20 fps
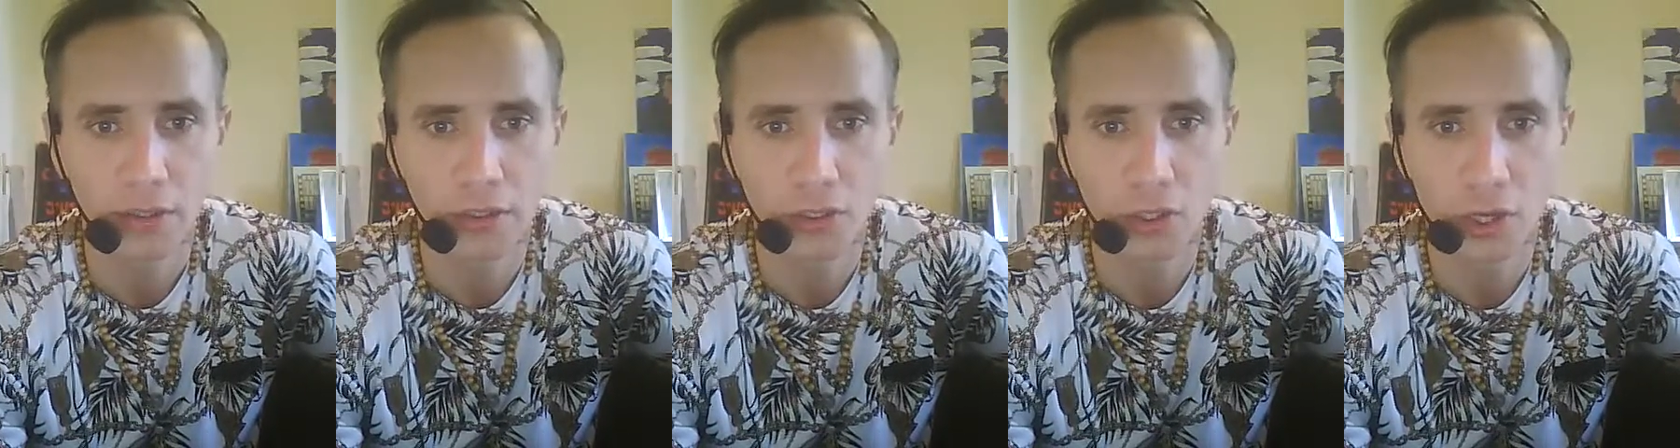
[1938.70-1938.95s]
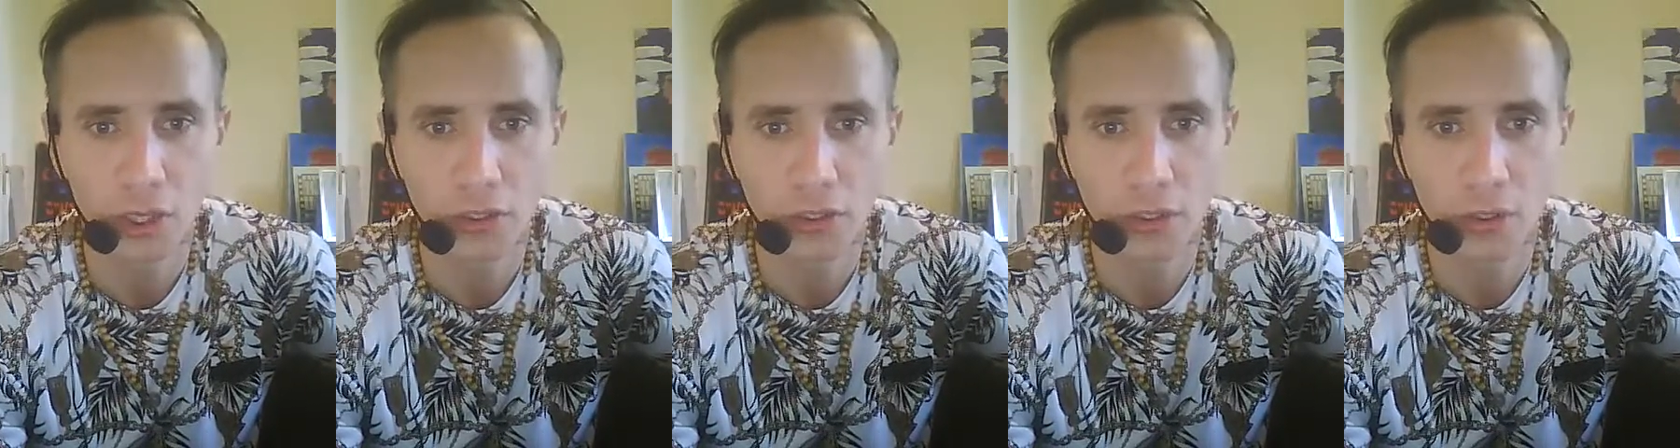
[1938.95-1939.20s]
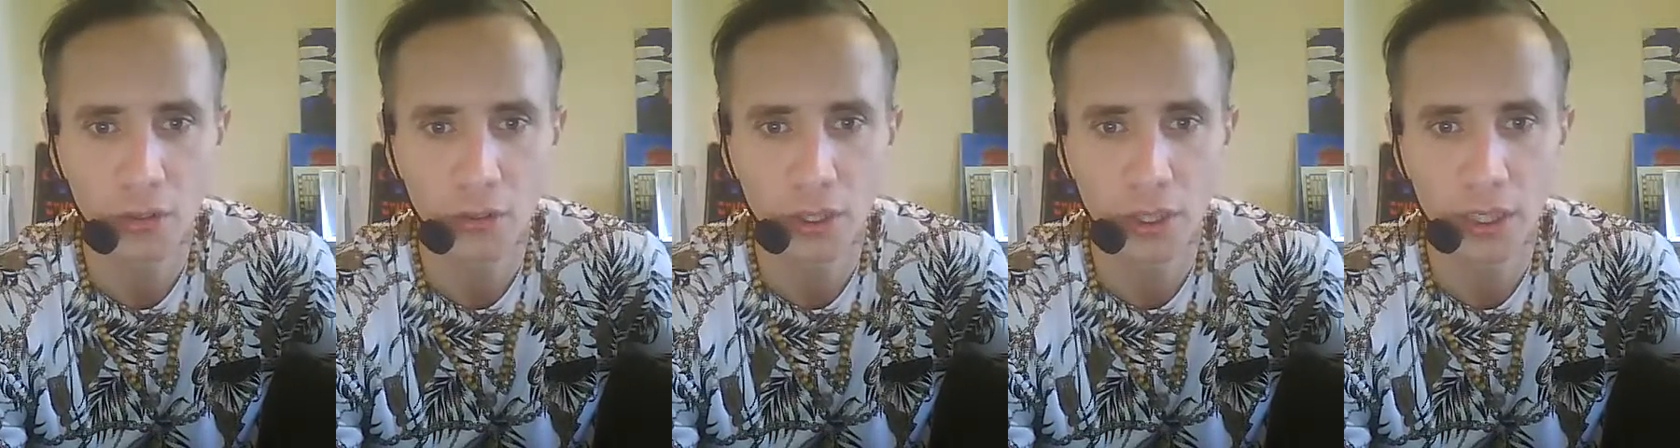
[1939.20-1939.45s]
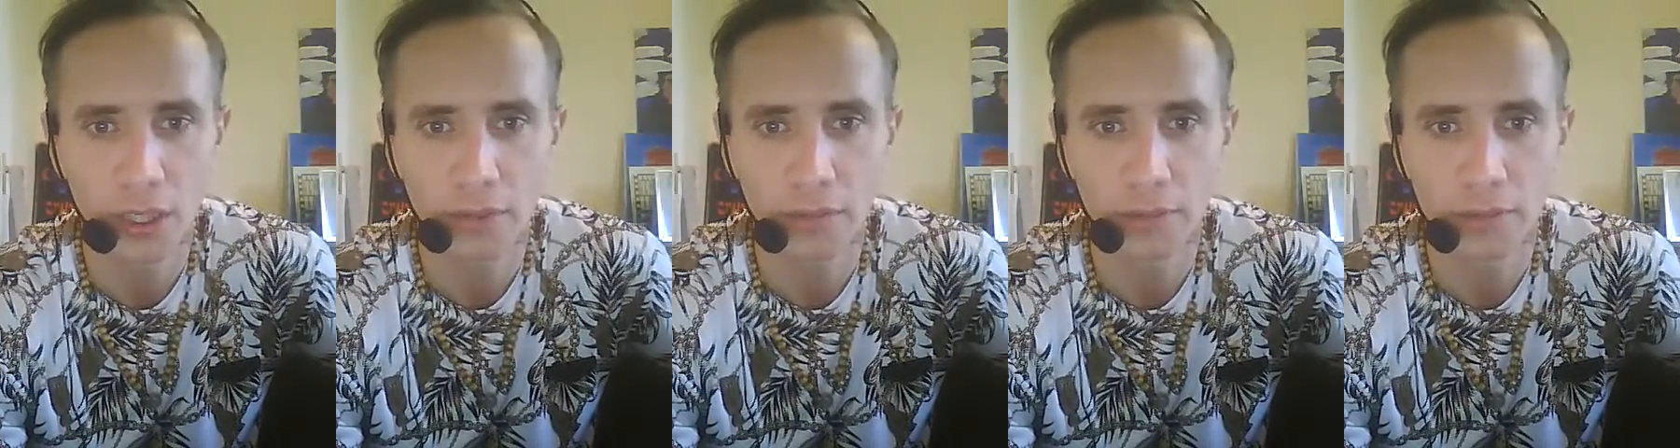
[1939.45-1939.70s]

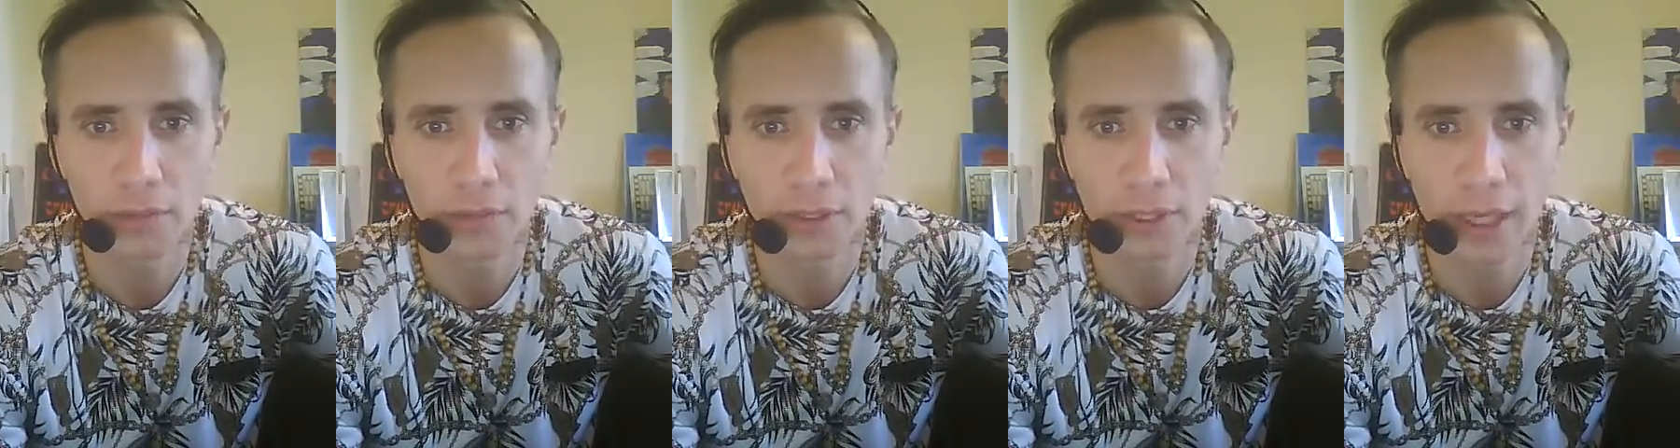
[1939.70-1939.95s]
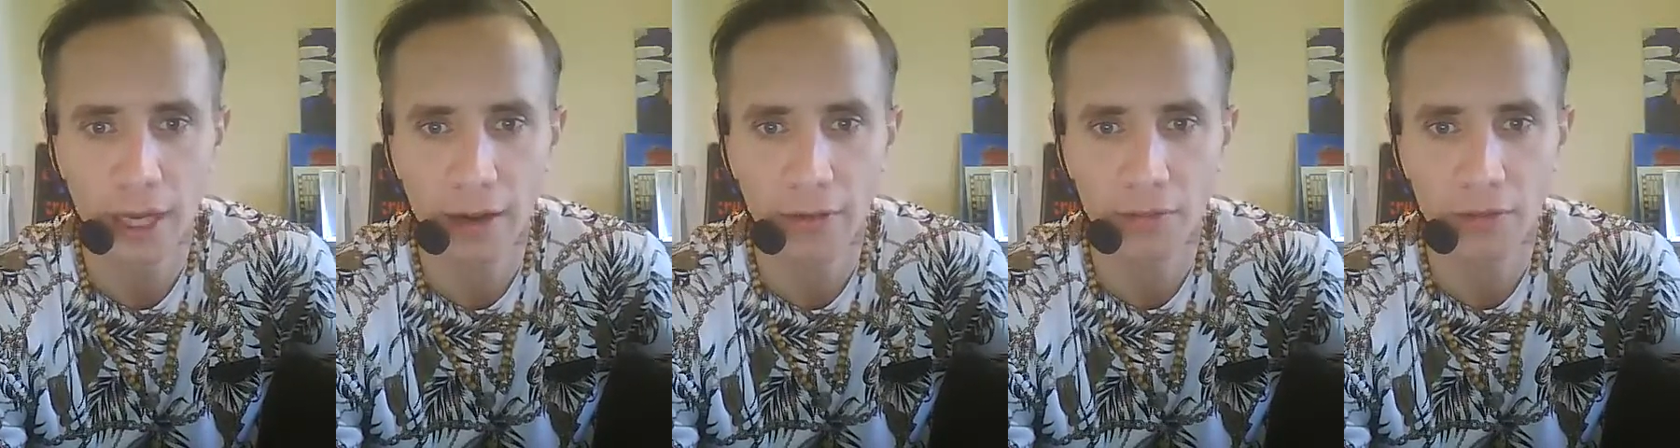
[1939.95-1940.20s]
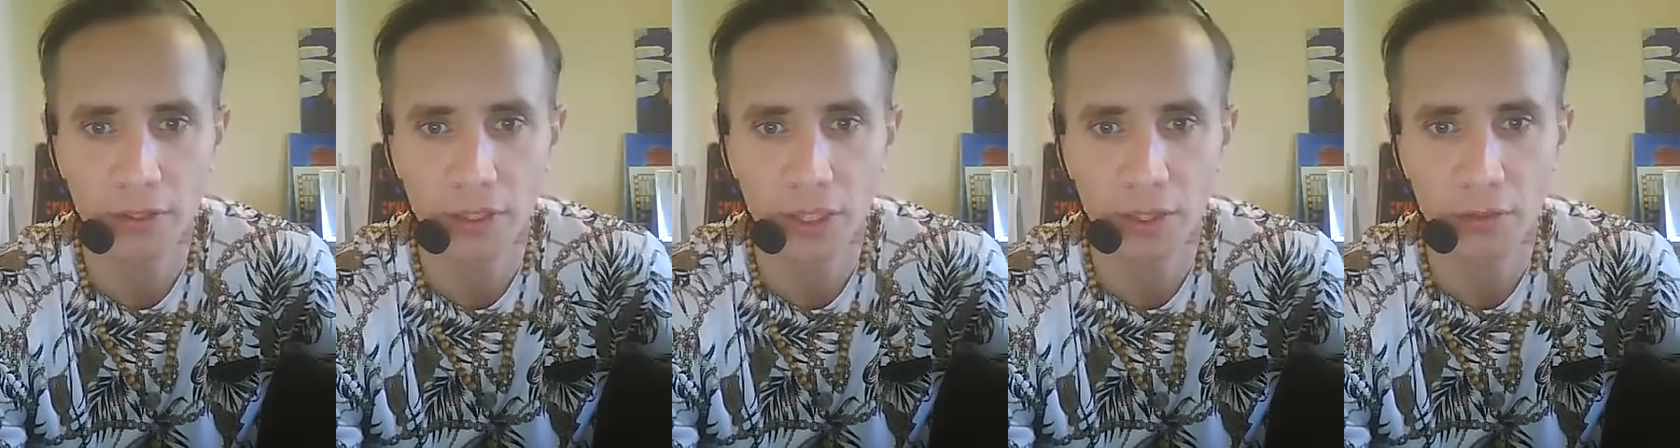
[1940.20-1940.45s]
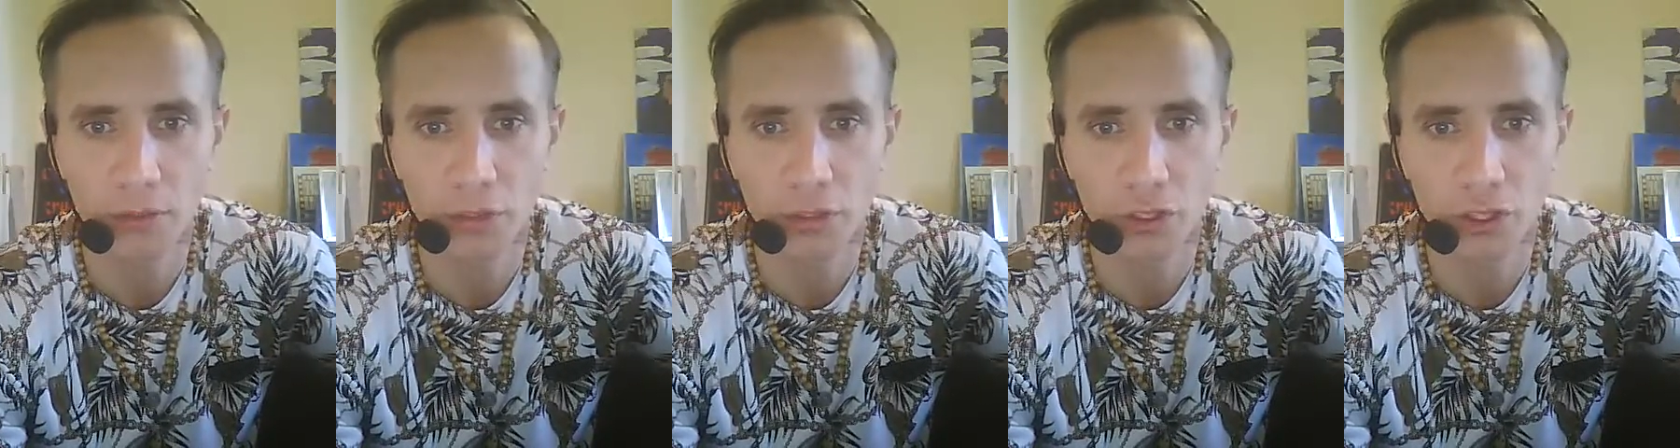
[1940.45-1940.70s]
titular character
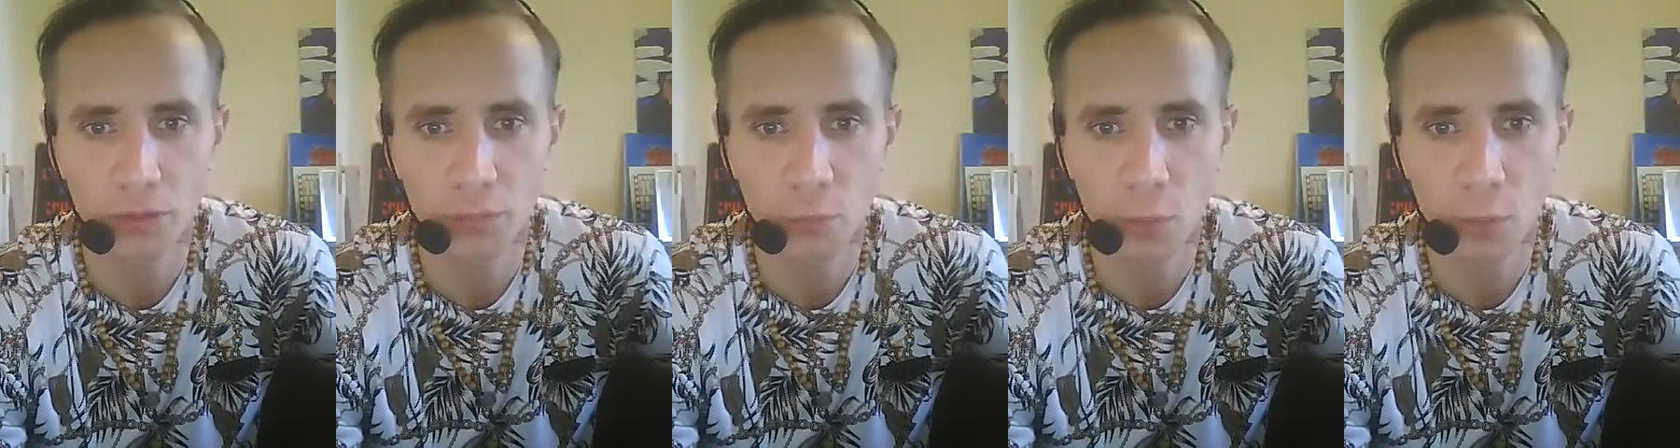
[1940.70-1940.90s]
who is